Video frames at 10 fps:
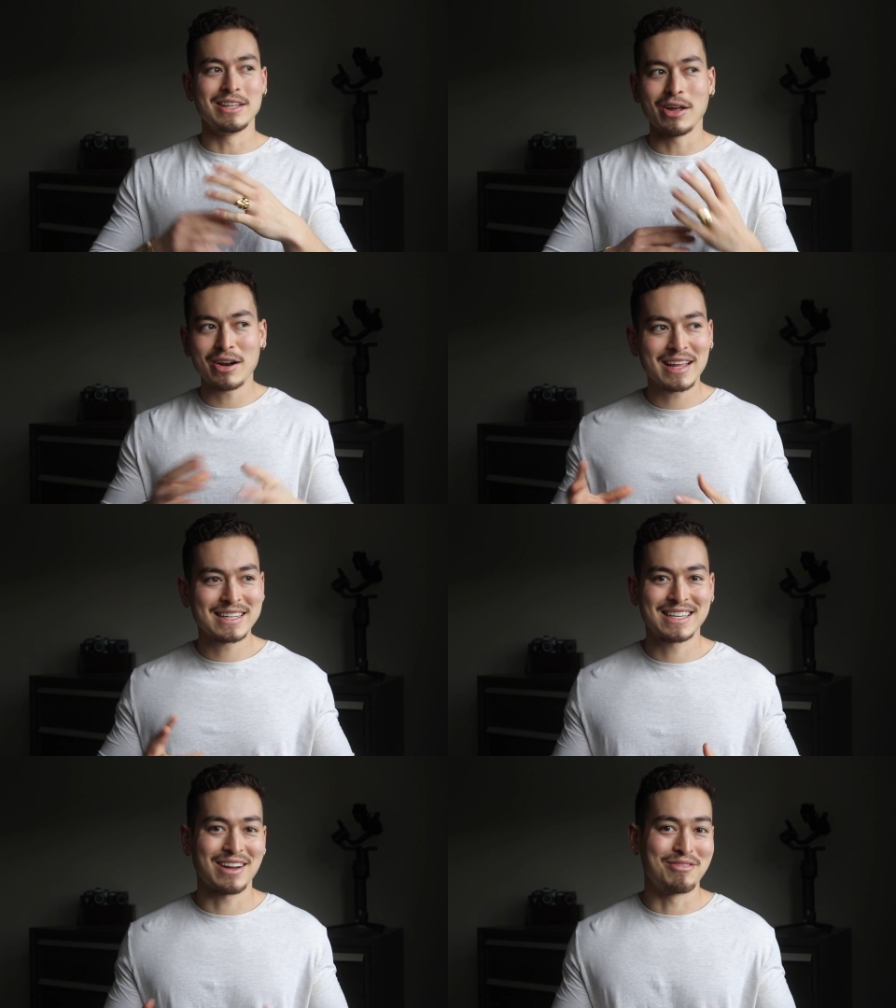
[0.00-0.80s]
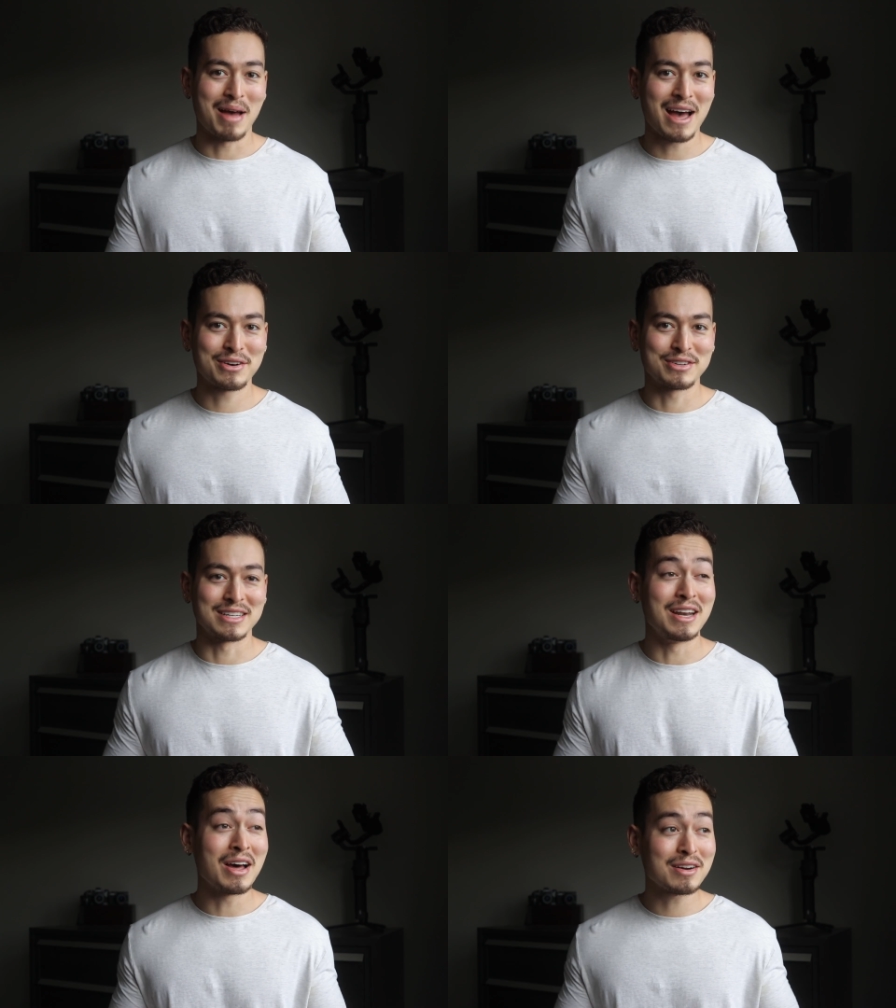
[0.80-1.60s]
none of that stuff matters
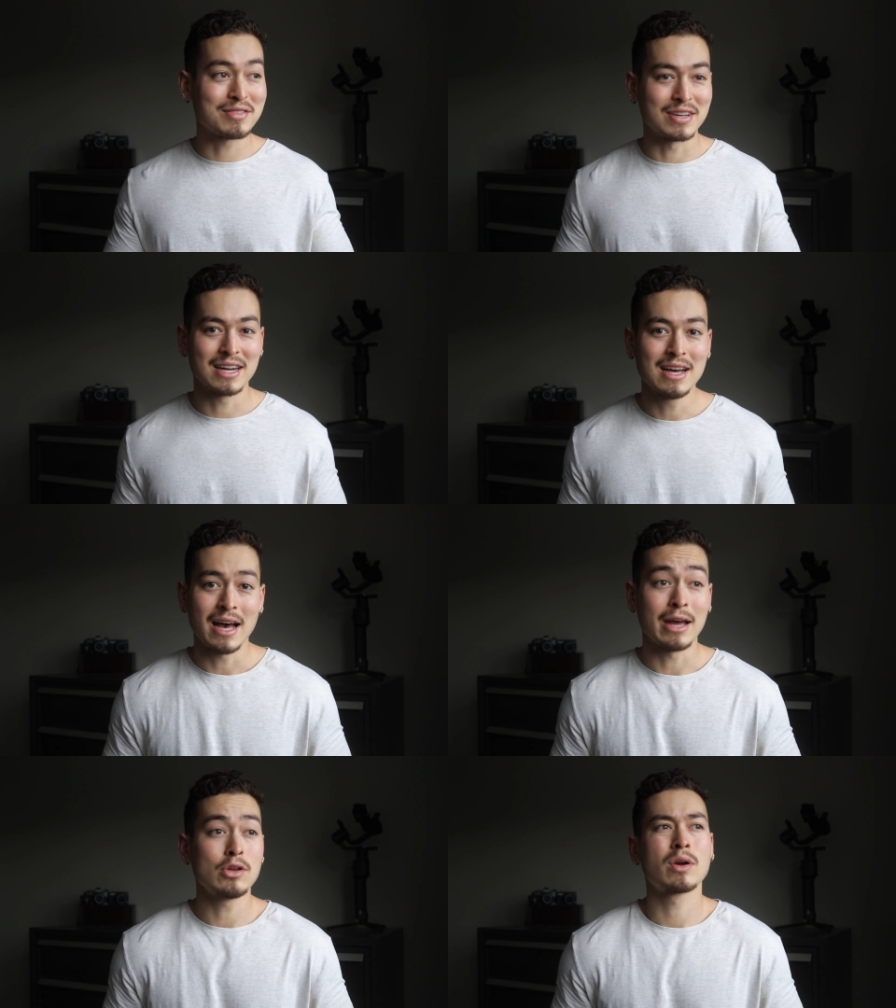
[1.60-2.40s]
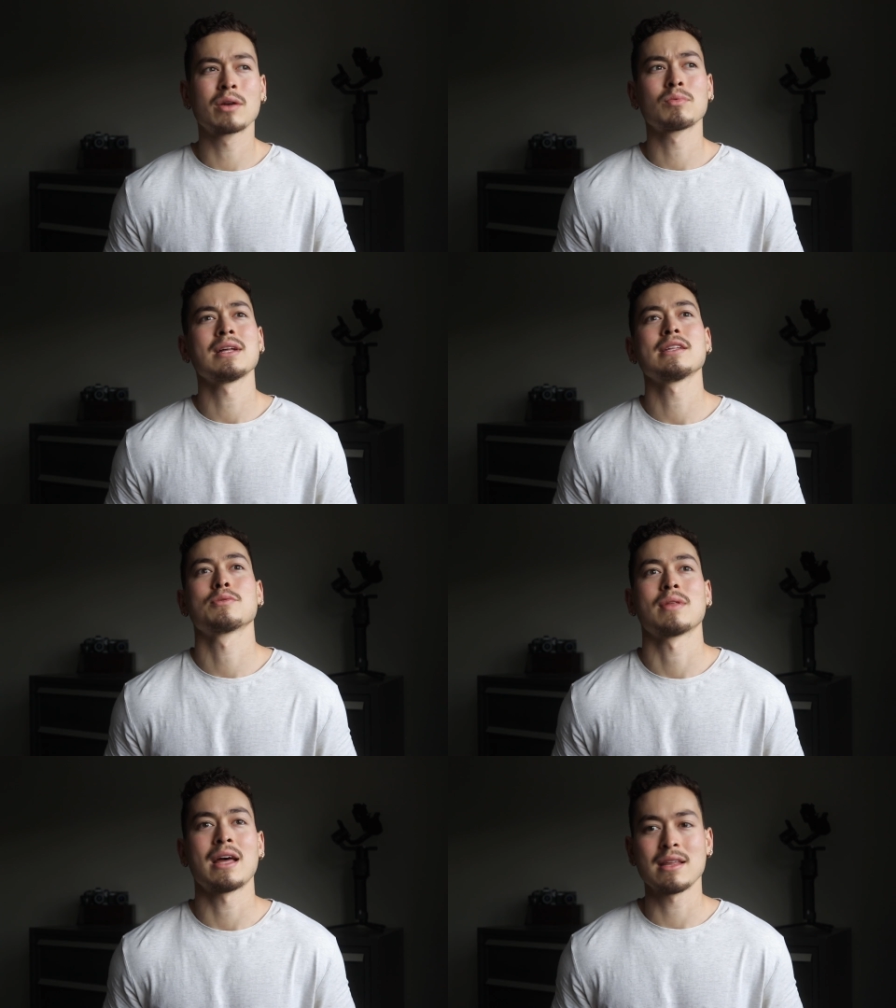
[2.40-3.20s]
none of it and you can relate
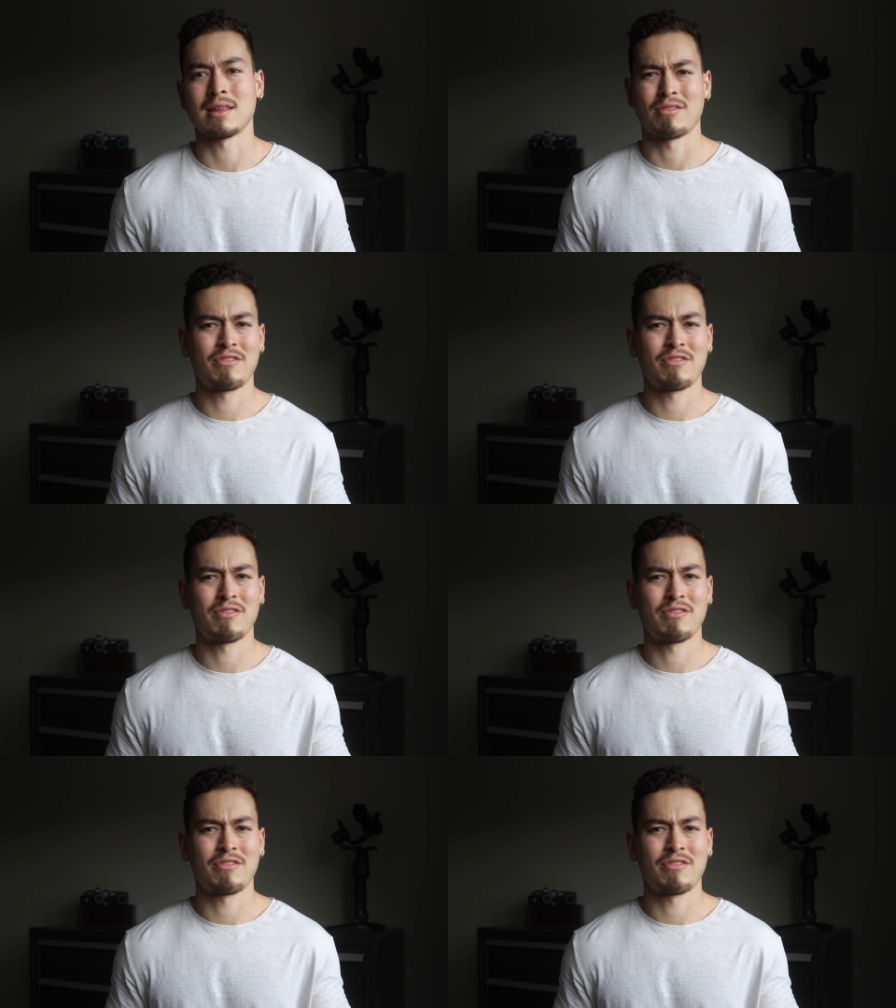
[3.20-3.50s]
this with anything